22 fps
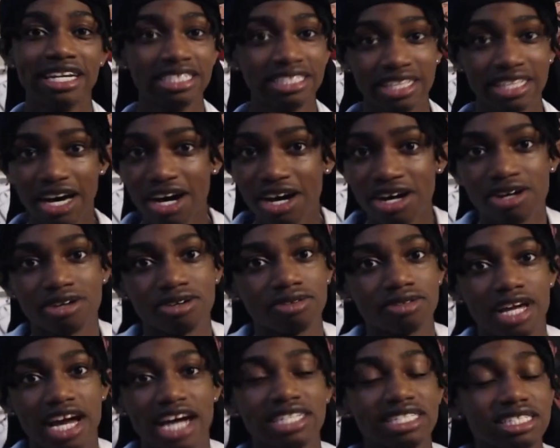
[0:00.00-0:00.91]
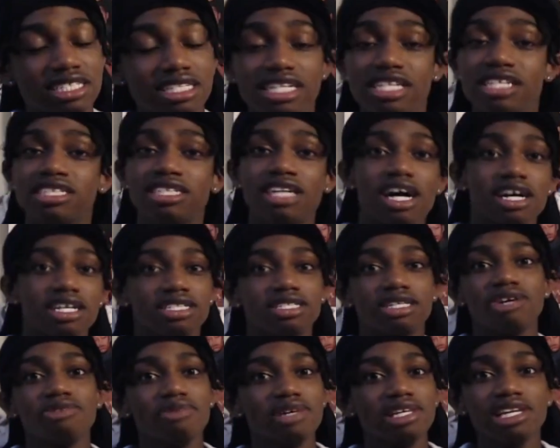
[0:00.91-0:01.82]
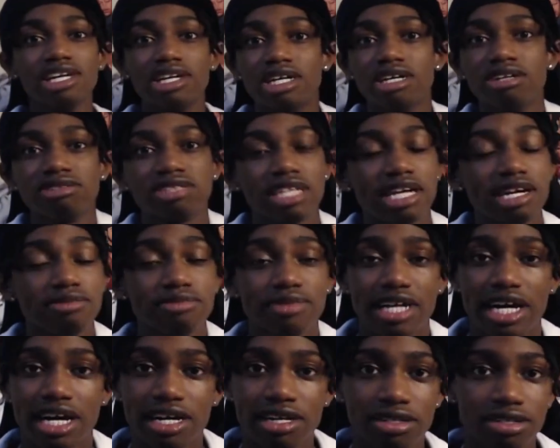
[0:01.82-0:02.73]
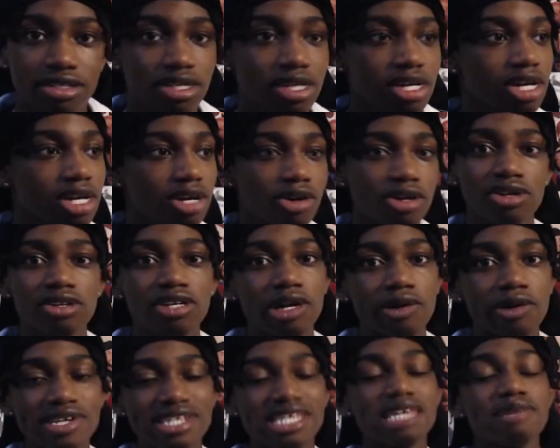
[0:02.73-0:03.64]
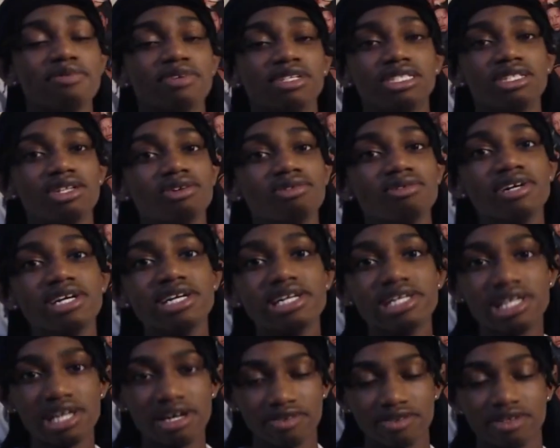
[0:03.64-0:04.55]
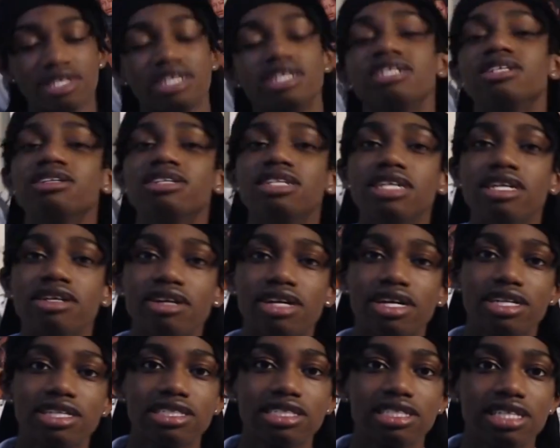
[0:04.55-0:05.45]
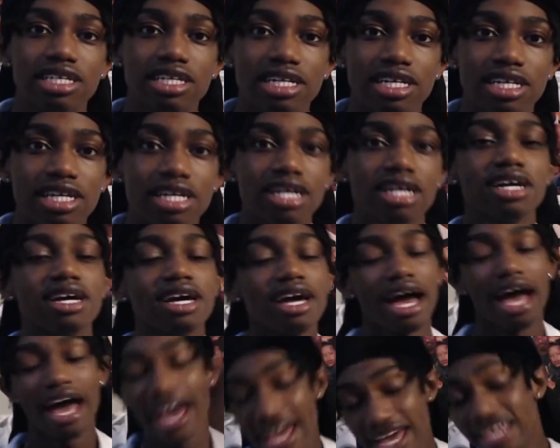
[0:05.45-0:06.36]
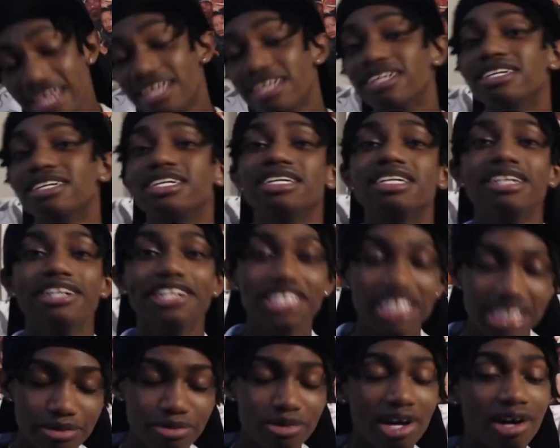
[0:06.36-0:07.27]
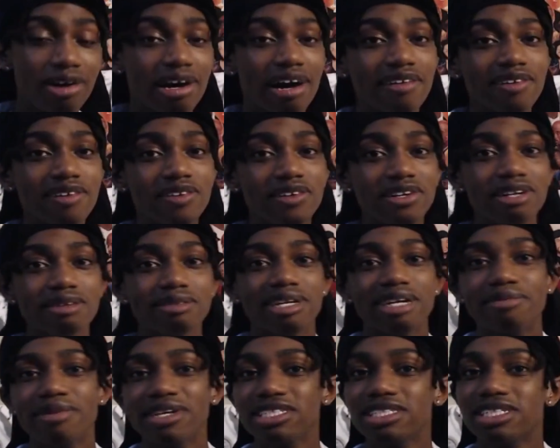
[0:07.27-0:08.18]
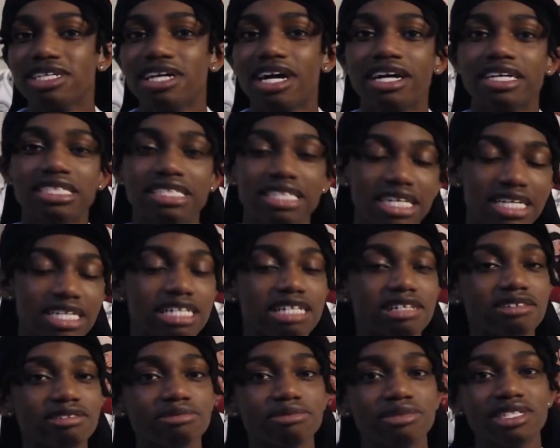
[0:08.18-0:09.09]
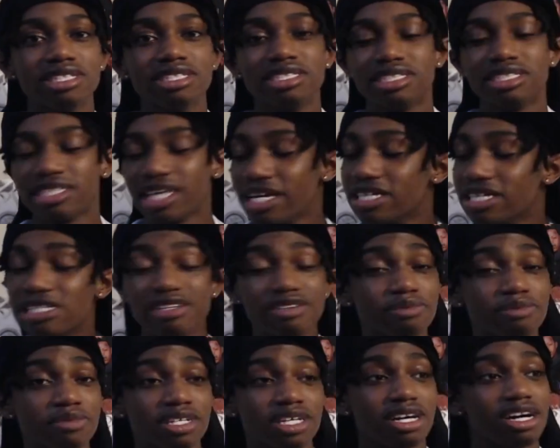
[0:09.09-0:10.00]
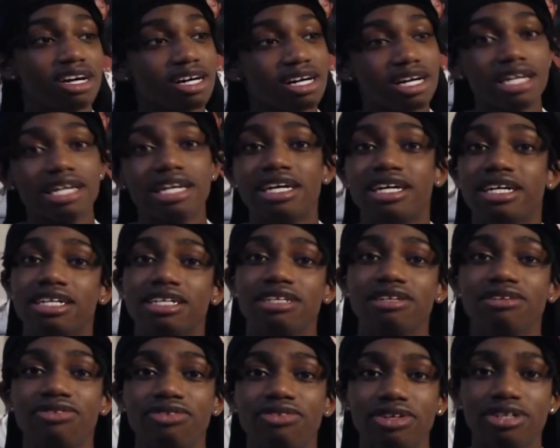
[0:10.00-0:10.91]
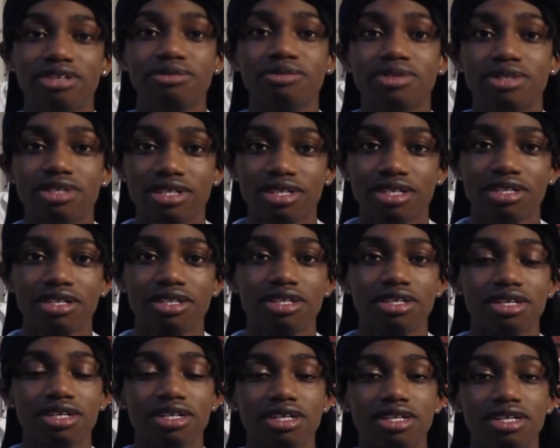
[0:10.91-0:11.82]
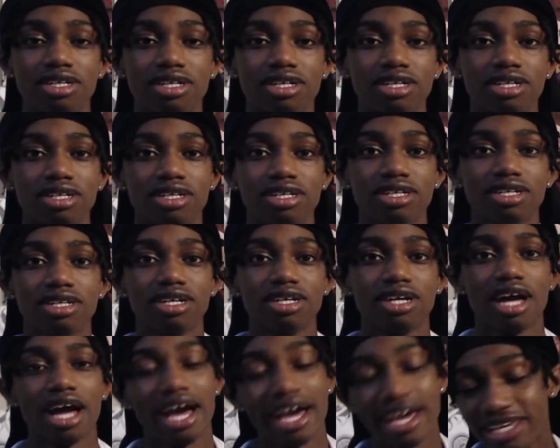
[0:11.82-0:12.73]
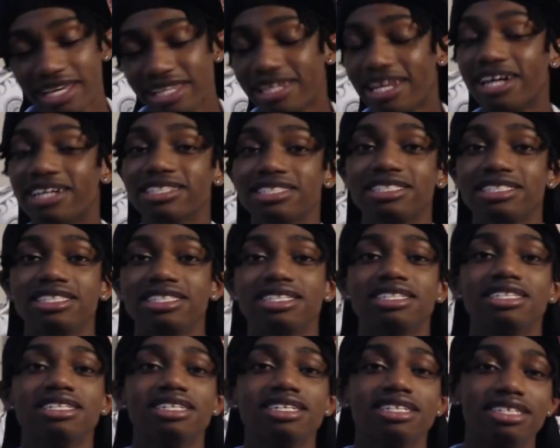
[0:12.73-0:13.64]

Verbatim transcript: It's y'all. I just need y'all to show me love, shout me out, you know, we keep it too real over here, you deal what I'm saying? Hey, it's your boy Ralph Louis, man. Make sure y'all get up with me, stay up with me, all that, you feel me? I ain't lost it.